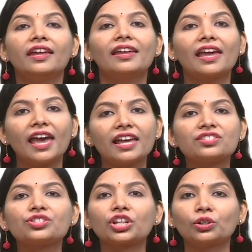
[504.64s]
As
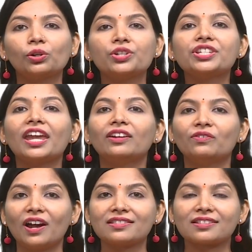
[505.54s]
technology
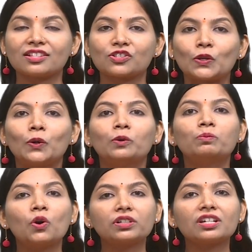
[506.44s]
advances,
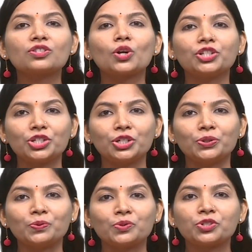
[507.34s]
motors continue
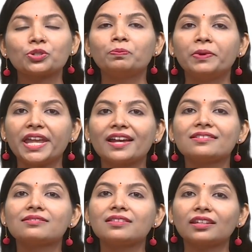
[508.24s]
to play a
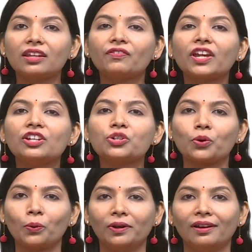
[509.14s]
significant
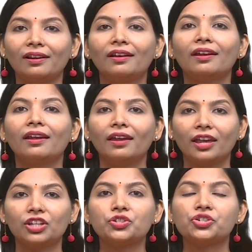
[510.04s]
role
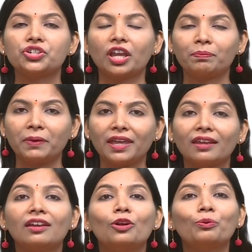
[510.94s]
in shaping
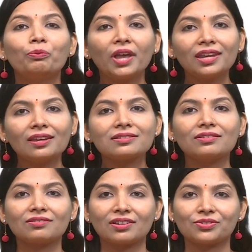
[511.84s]
various
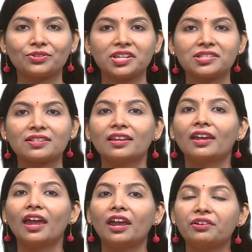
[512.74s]
industries
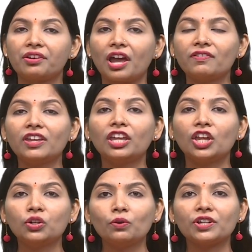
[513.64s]
and driving
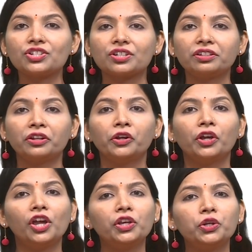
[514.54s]
innovation
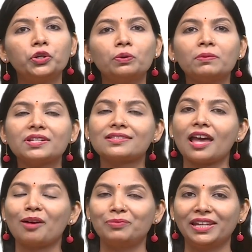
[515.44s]
in numerous
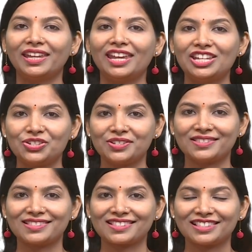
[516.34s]

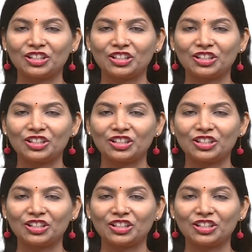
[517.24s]
applications.